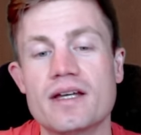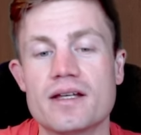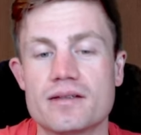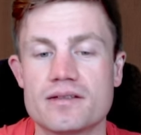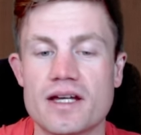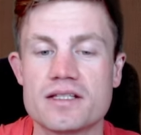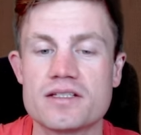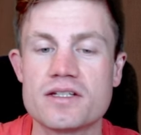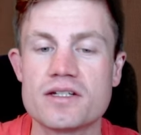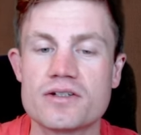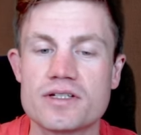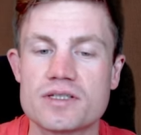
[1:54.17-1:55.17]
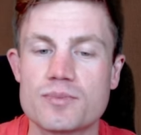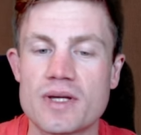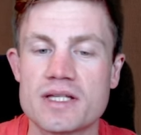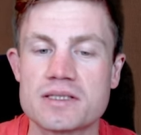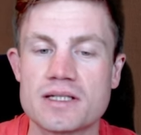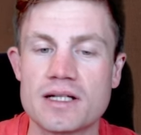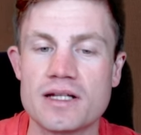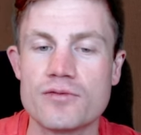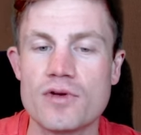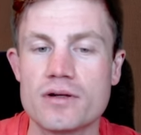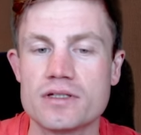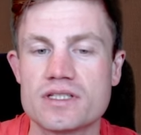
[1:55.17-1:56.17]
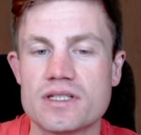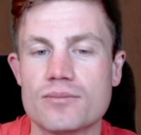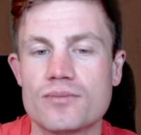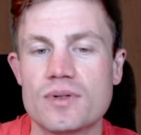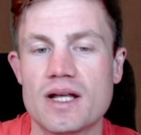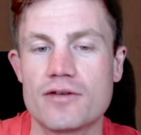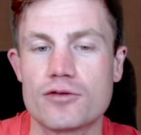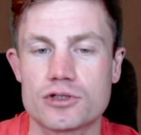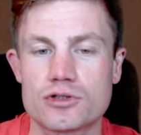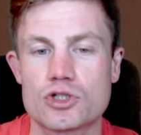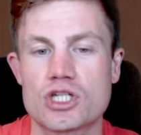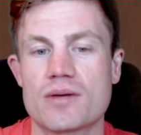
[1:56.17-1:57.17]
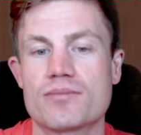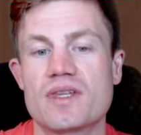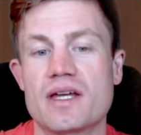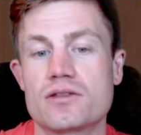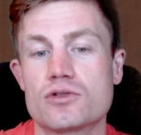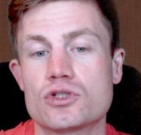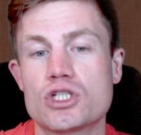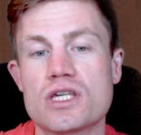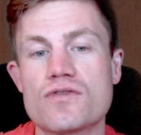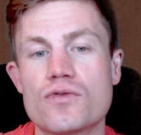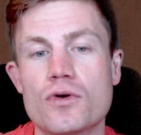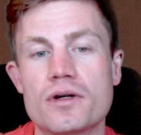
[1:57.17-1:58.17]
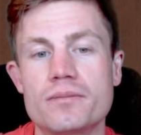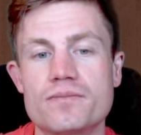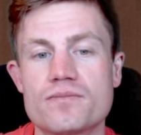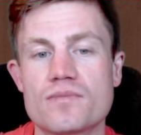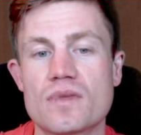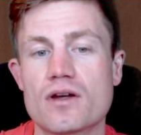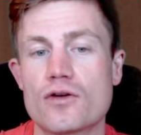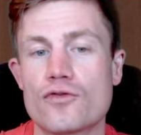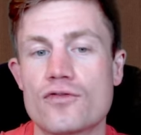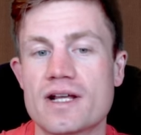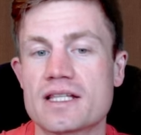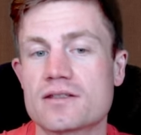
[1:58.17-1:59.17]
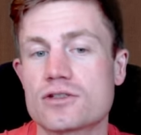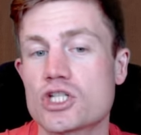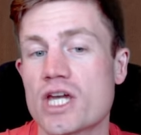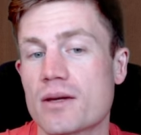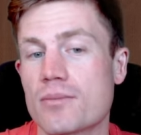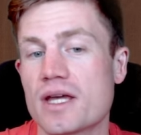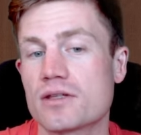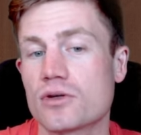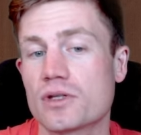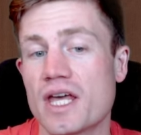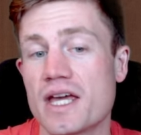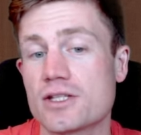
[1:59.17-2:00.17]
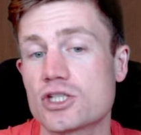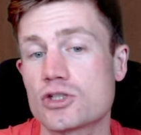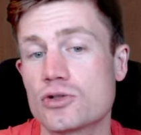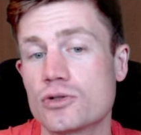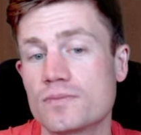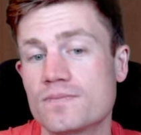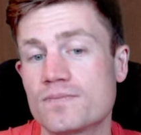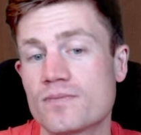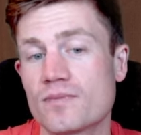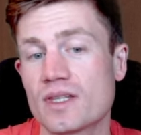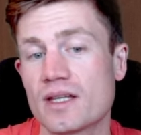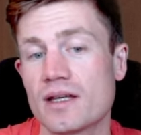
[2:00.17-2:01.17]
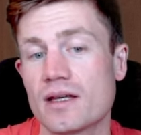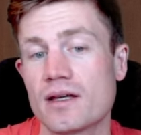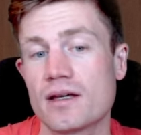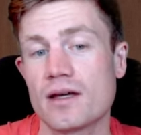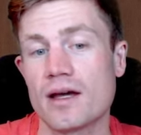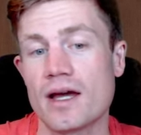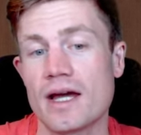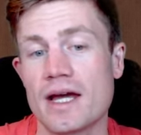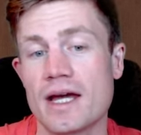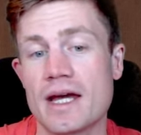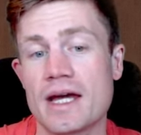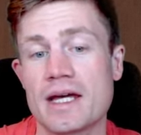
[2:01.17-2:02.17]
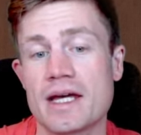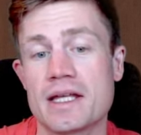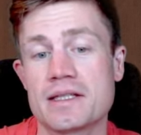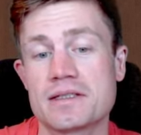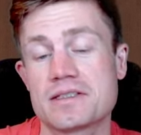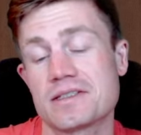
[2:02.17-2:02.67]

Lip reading: The idea is basically very simple. I want to jump knight to g4, threaten checkmate on h2, and